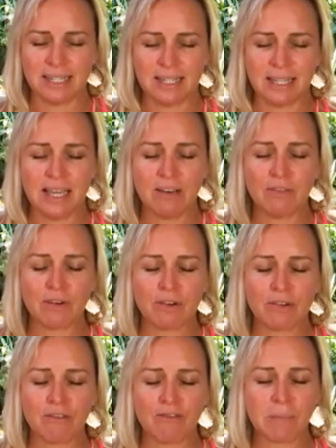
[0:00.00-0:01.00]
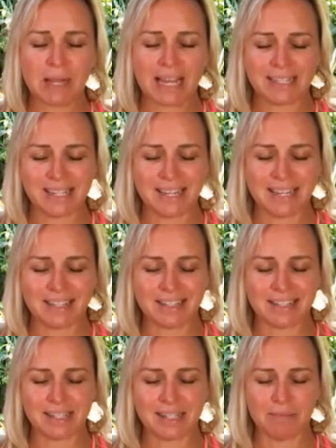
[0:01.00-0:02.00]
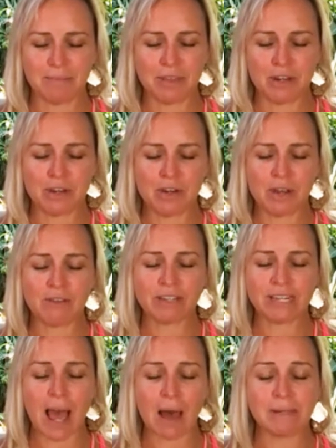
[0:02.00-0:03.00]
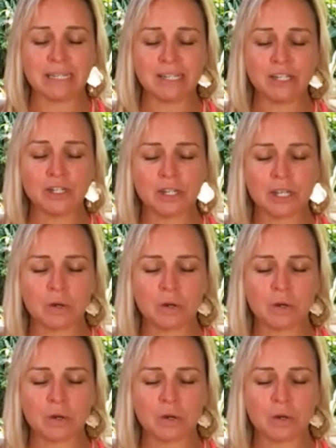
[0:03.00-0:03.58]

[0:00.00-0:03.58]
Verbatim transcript: giver of blessings, that you have tapped into the